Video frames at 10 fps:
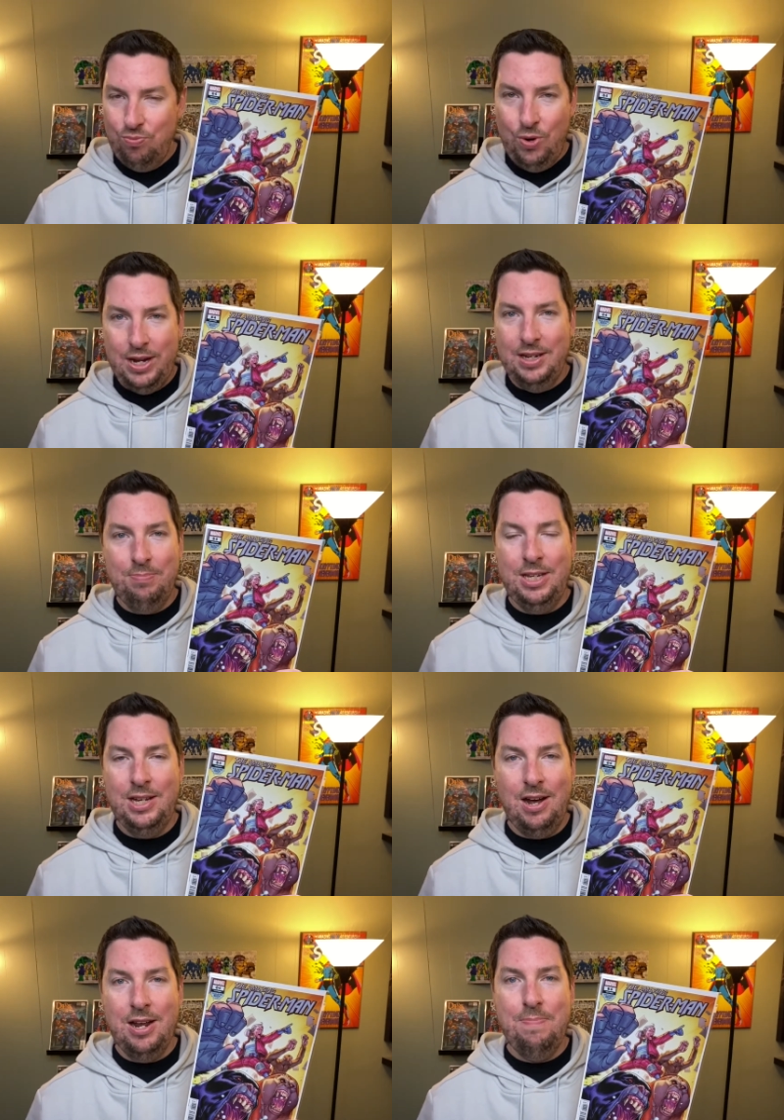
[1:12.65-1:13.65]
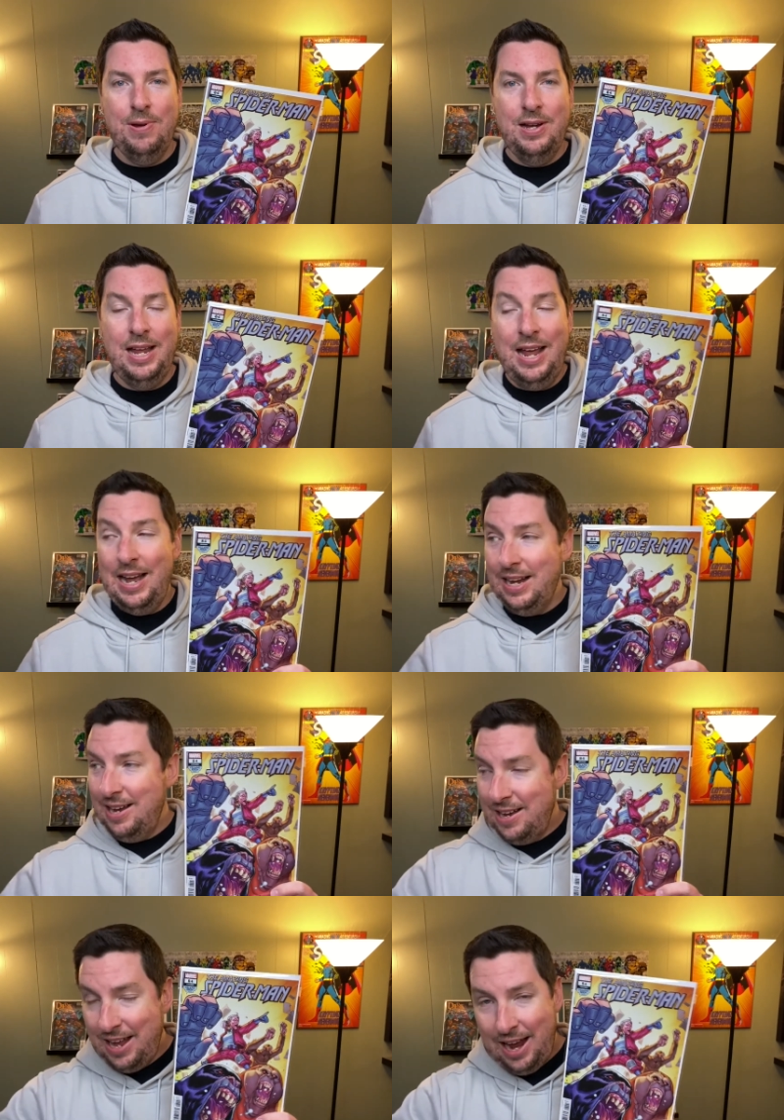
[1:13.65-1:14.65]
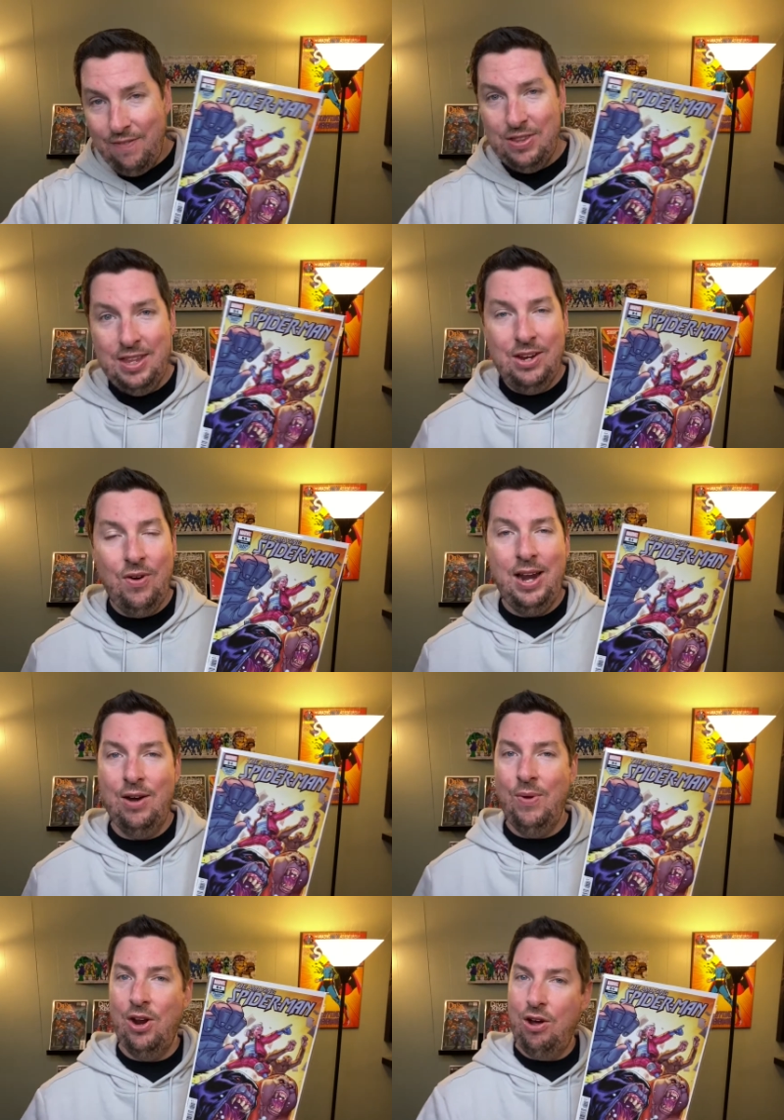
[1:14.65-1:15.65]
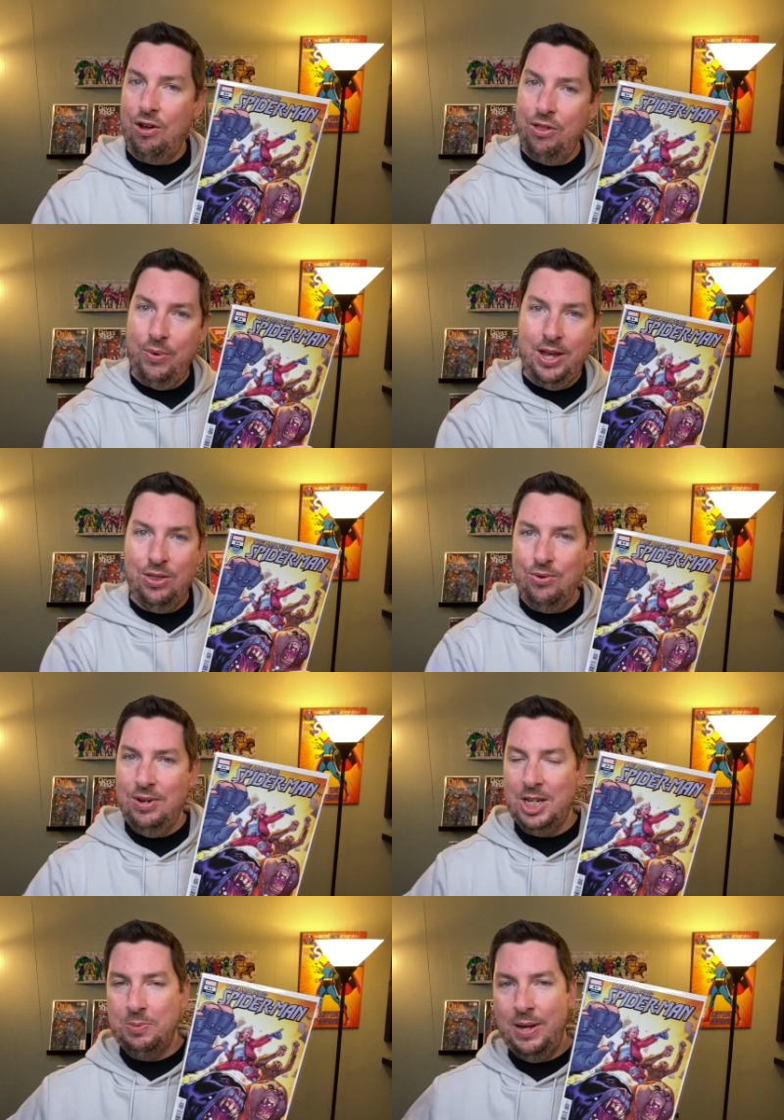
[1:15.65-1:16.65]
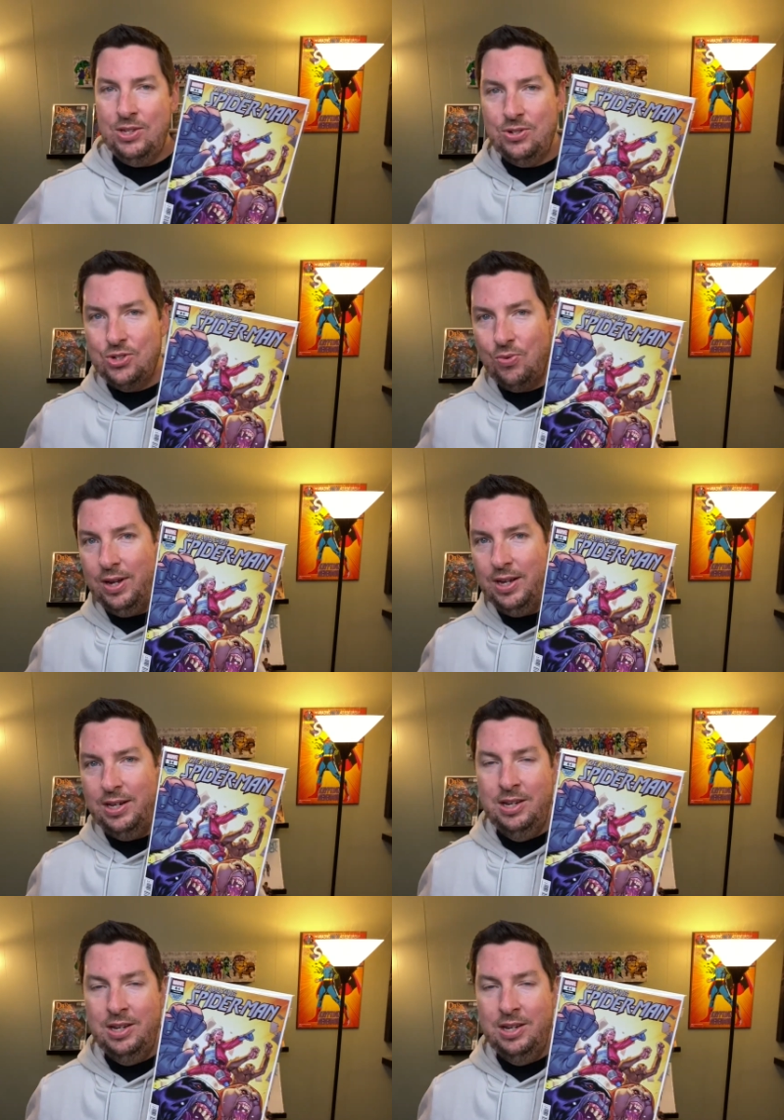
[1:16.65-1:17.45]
waiting to be caught up on, and I got everything read. I read all the way through Nick Spencer's run